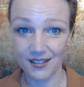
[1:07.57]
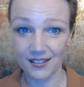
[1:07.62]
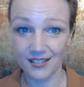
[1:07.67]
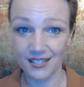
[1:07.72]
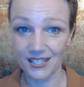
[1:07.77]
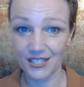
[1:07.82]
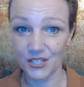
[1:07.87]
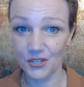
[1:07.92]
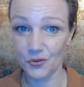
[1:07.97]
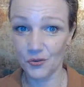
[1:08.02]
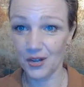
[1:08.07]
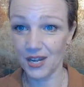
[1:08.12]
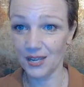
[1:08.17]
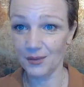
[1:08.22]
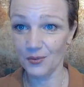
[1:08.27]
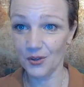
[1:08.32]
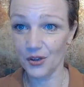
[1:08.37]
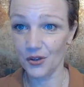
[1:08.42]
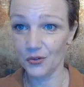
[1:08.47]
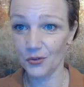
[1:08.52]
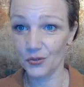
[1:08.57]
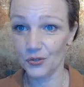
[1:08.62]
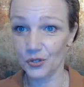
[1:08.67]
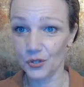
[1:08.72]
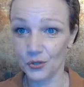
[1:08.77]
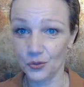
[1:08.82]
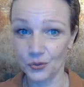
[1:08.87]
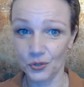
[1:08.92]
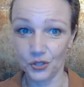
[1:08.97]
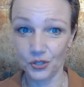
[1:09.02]
this stream goes
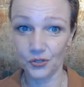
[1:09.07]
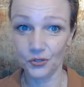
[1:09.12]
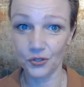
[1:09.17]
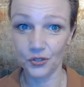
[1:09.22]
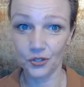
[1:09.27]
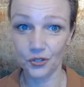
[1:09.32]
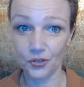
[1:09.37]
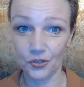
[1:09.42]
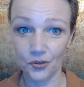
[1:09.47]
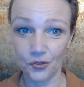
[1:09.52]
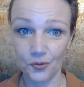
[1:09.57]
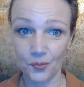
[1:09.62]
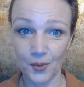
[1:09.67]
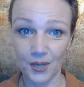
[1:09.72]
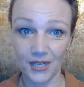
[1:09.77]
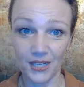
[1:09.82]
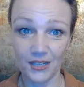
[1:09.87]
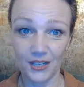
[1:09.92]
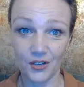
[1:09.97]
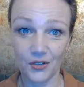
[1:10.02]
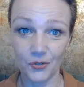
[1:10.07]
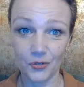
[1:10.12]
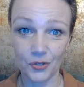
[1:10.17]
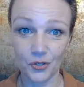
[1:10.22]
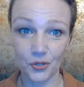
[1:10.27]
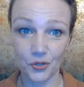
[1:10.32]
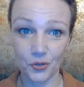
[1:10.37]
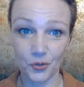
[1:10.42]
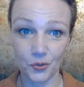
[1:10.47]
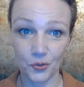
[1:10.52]
to YouTube and it goes
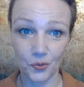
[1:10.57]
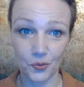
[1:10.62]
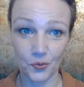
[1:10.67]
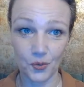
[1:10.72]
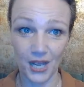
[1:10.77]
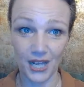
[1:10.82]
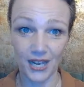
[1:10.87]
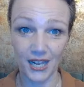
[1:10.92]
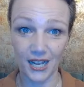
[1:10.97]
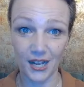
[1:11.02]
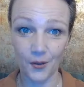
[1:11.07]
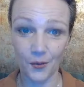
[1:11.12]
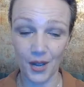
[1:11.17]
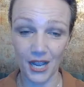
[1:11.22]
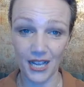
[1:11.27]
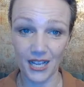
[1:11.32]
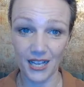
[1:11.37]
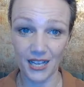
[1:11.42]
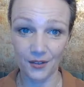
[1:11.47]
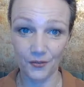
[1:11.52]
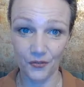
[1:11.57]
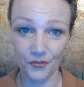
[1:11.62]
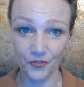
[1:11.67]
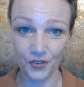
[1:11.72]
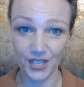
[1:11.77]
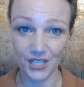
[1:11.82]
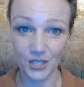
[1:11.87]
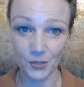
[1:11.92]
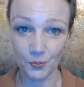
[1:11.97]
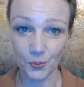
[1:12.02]
to Ride Like a Viking
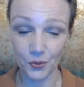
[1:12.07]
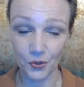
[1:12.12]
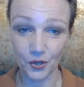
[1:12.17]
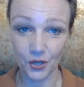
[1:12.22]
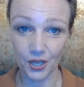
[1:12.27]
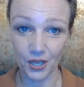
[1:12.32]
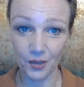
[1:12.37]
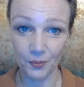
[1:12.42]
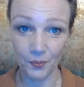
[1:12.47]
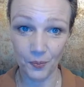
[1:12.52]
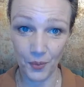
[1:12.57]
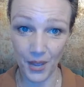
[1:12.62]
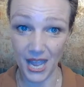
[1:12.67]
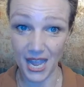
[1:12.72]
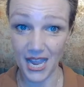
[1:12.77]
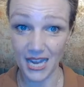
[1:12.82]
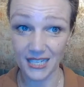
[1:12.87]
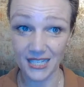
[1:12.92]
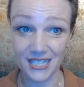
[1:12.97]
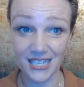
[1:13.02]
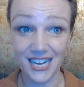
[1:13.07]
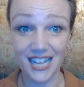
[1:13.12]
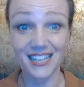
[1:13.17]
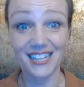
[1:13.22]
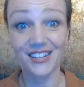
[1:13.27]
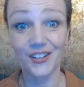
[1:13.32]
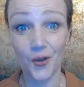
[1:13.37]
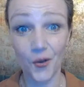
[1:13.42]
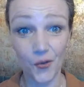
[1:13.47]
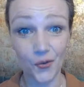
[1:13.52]
Facebook page, and
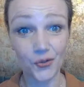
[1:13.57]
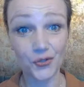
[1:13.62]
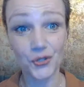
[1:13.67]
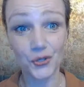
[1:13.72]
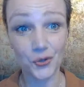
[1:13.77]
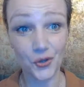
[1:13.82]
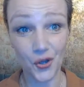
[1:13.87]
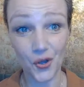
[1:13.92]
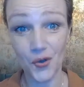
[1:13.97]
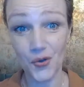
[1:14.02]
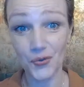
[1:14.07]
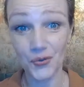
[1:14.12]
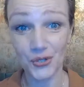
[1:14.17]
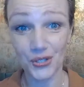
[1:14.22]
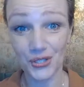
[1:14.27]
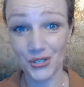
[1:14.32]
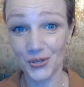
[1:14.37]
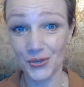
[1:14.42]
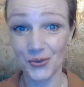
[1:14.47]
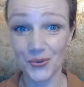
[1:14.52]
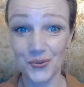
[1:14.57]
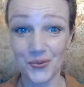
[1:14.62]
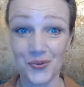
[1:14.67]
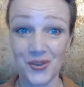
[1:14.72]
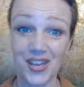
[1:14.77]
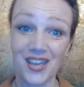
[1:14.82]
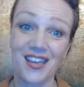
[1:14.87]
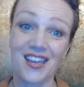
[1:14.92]
it also goes to